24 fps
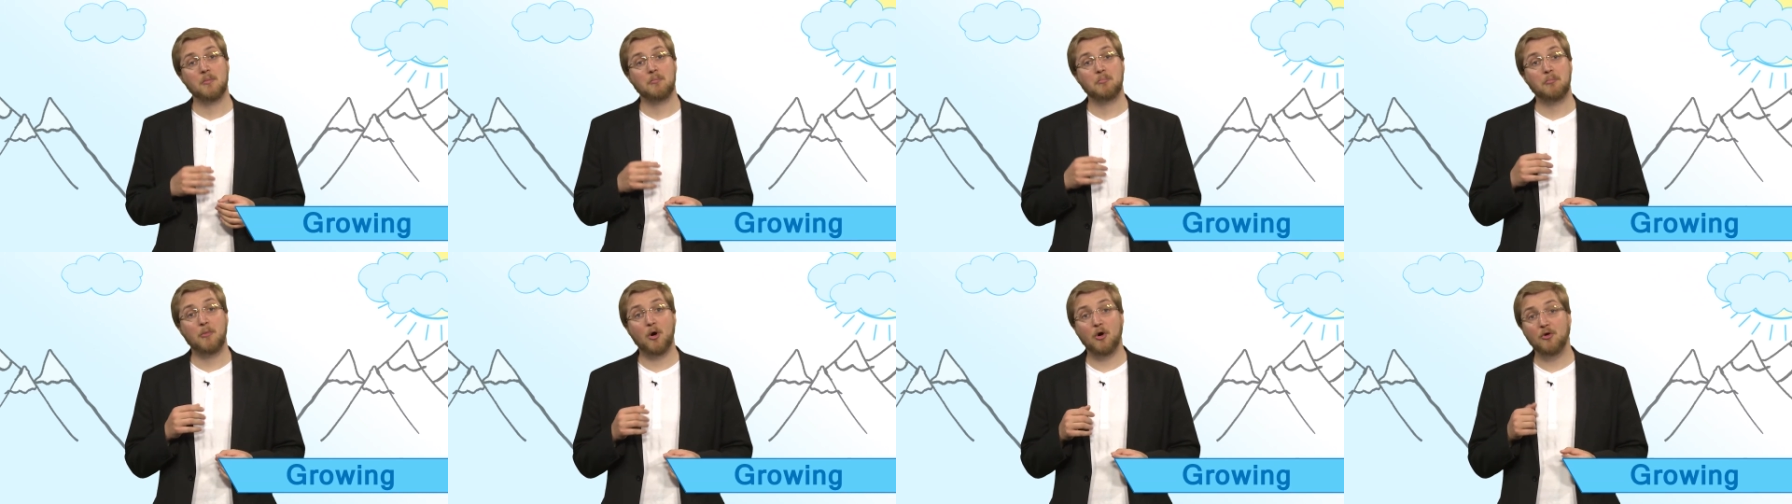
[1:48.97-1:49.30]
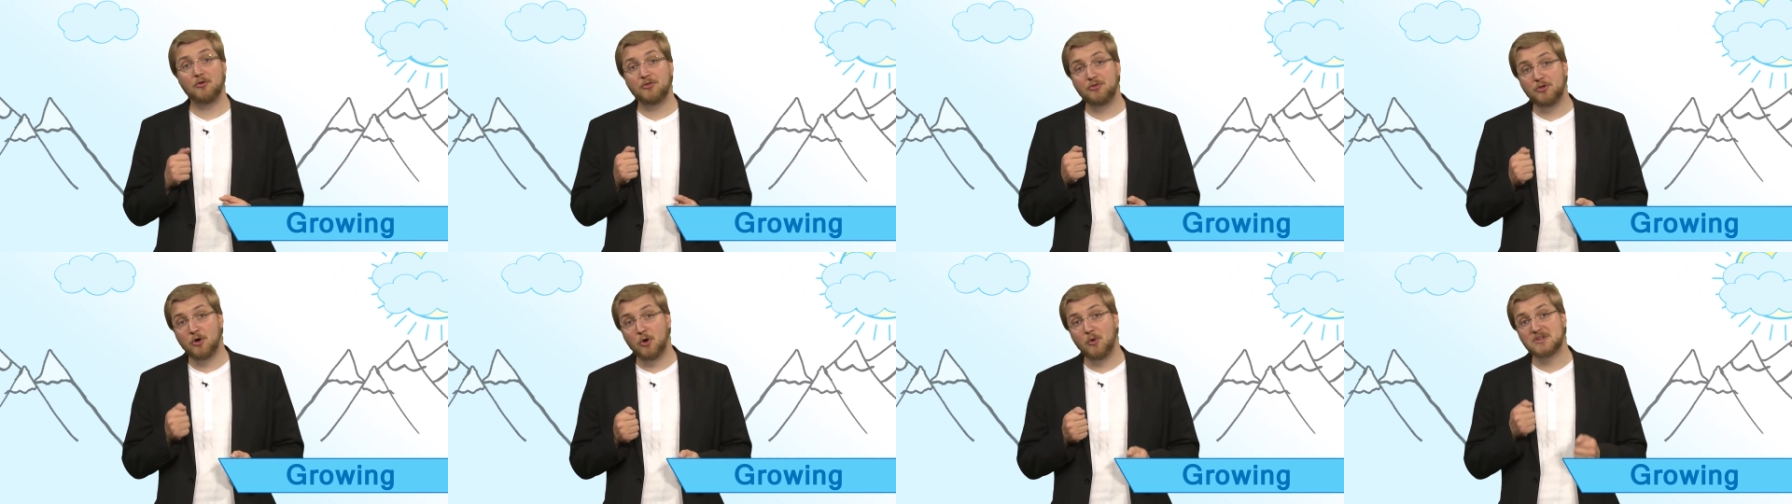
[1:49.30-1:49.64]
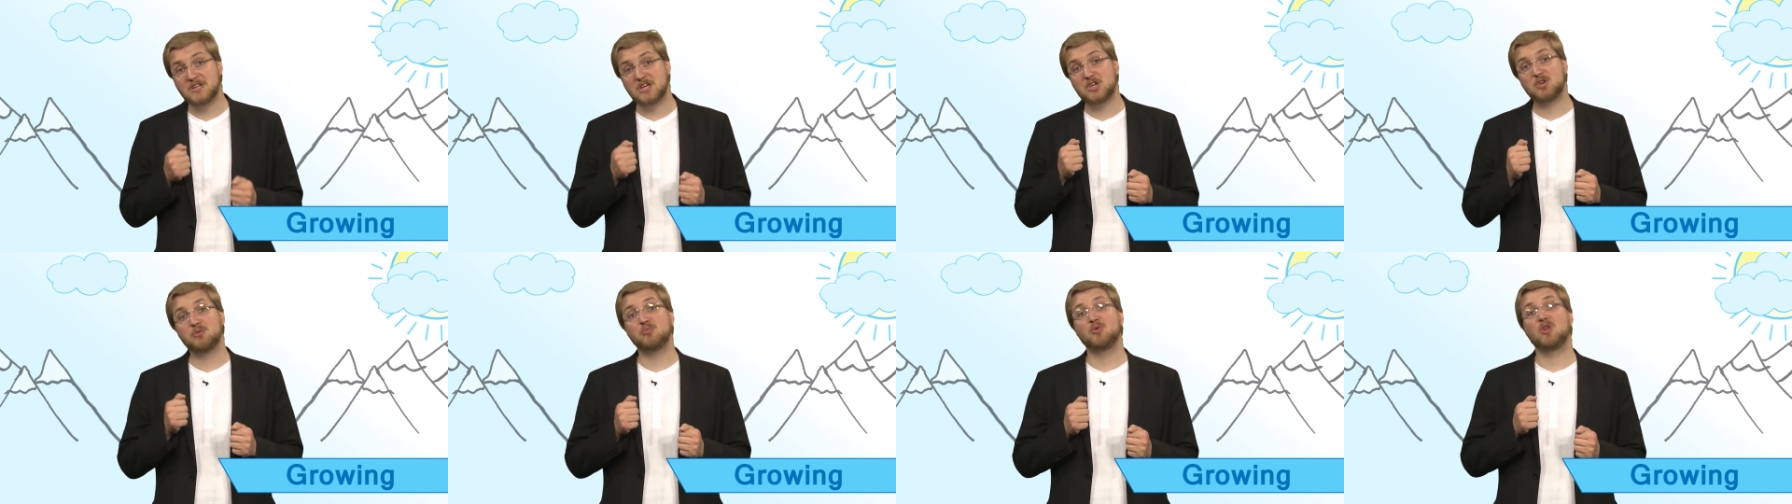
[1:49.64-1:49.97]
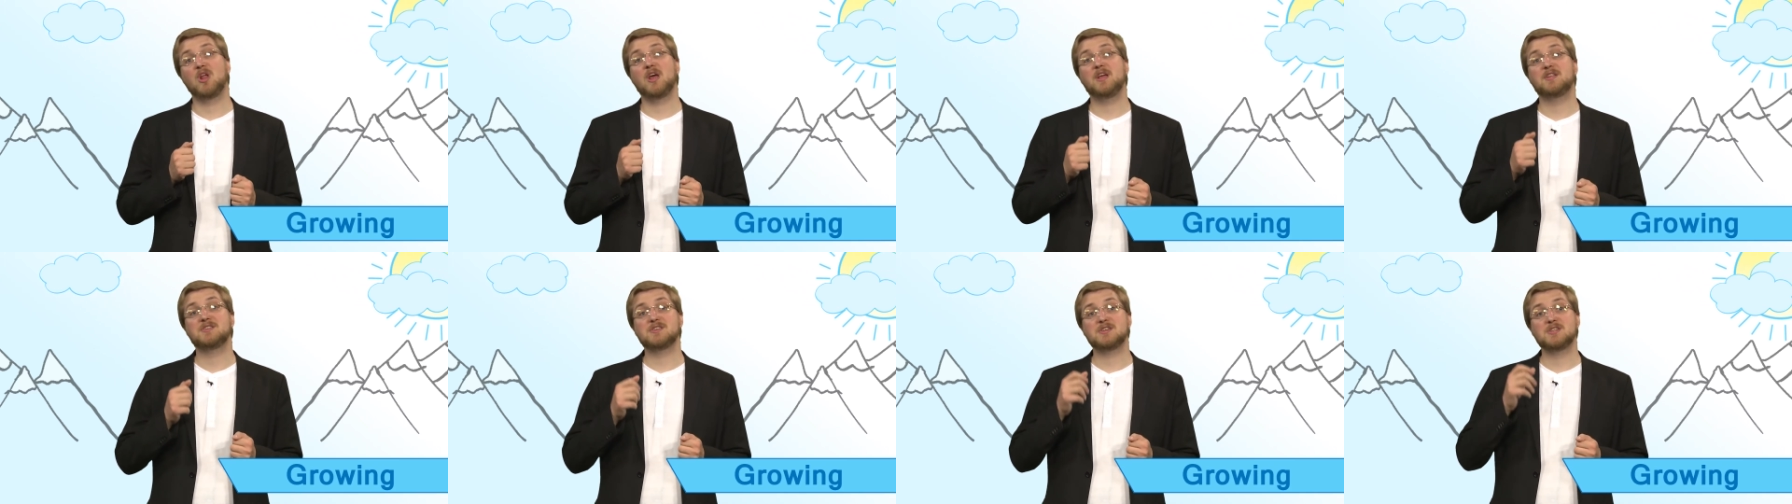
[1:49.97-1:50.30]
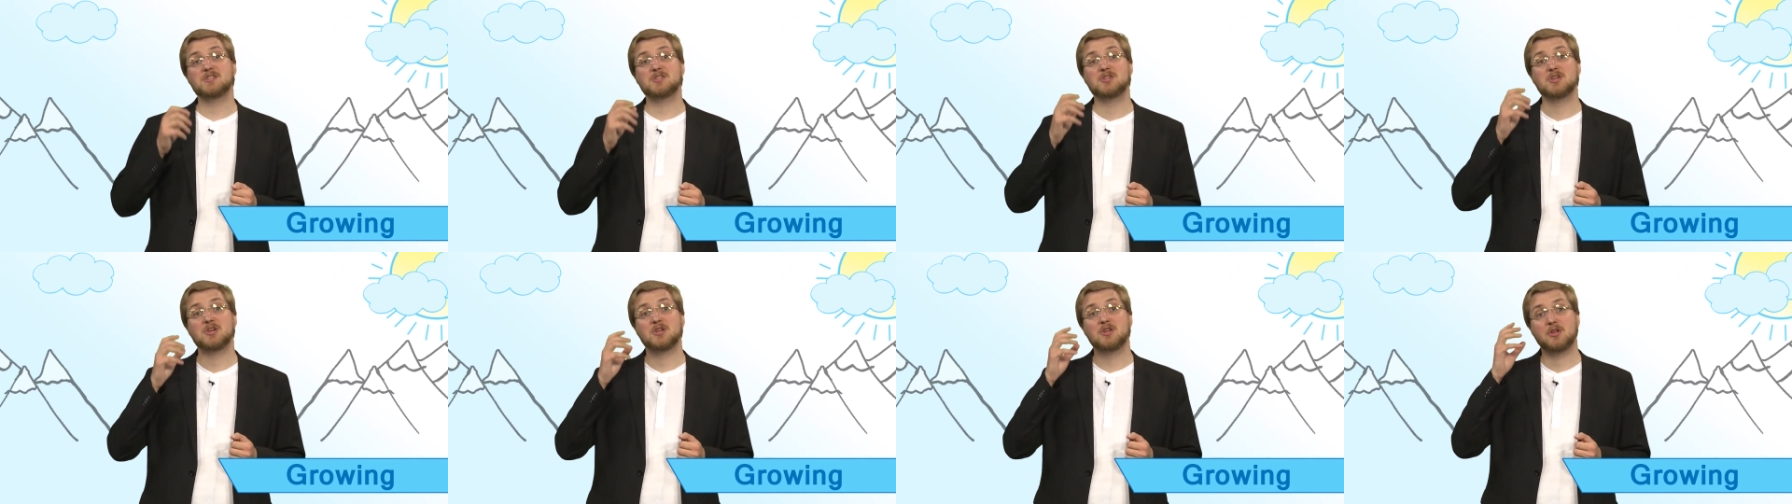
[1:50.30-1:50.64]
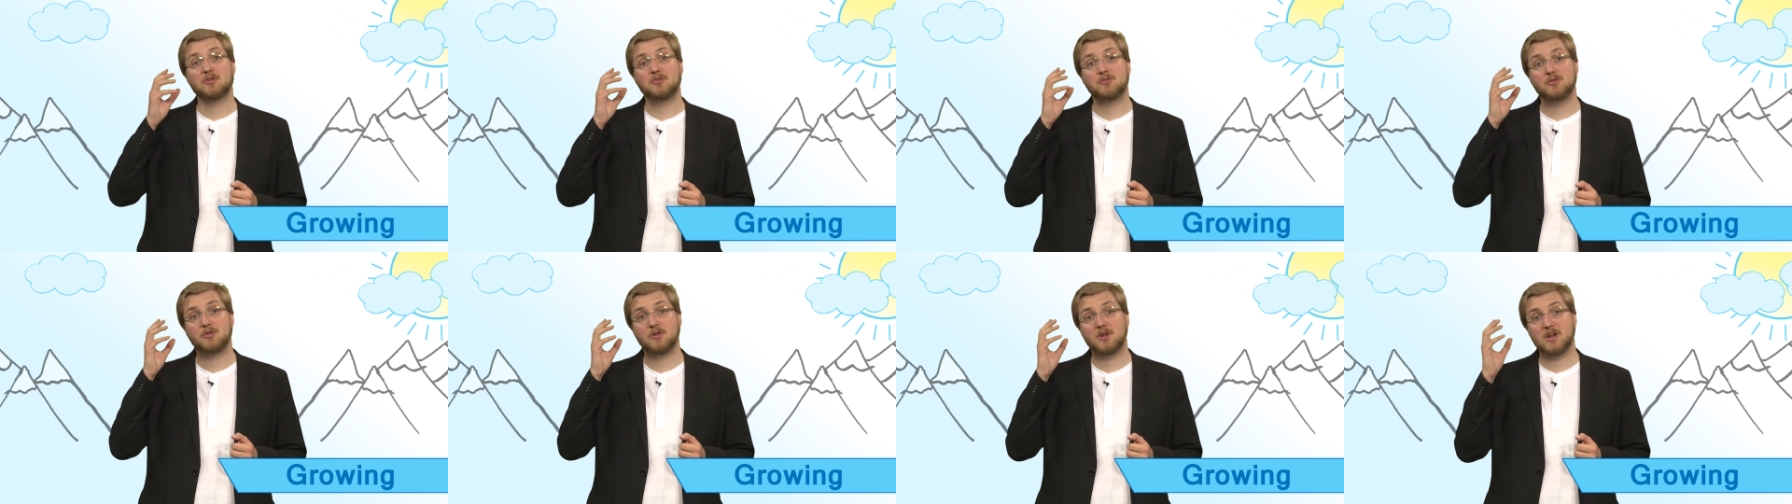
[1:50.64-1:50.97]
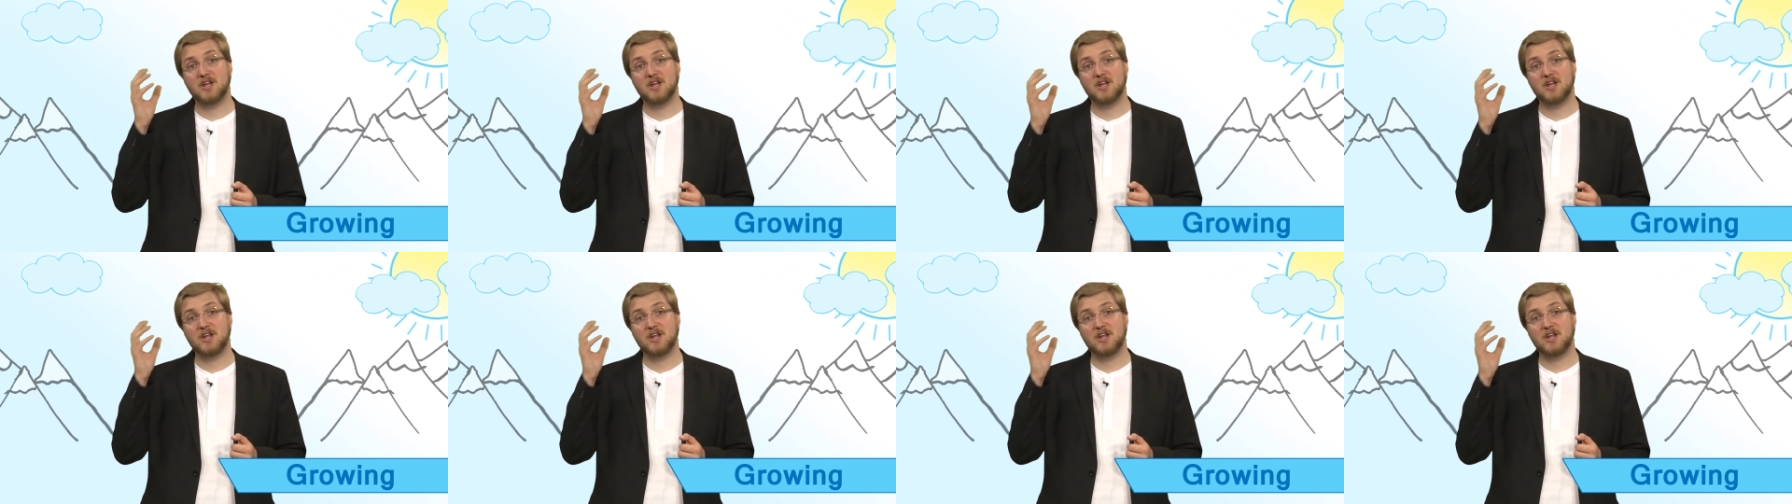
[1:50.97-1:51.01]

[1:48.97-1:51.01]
More snow is accumulated to the